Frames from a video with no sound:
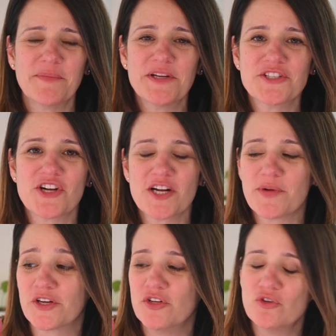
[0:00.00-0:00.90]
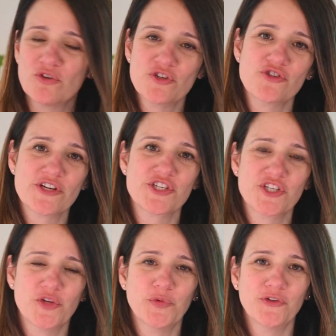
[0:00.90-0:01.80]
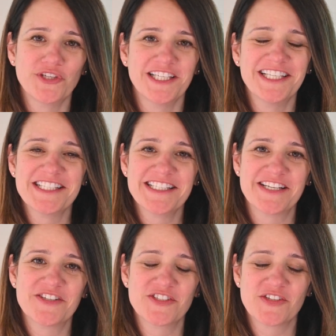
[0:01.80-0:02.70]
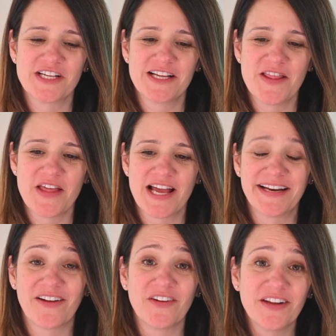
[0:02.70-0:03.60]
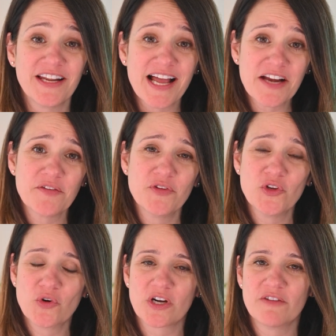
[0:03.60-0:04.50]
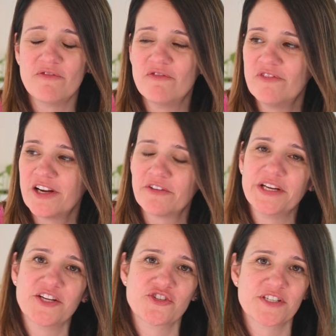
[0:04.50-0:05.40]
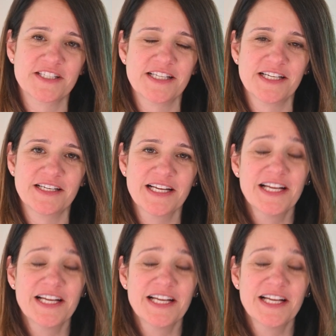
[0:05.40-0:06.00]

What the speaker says: I'm going to talk about a new construction community in Sarasota that a lot of you are very interested in.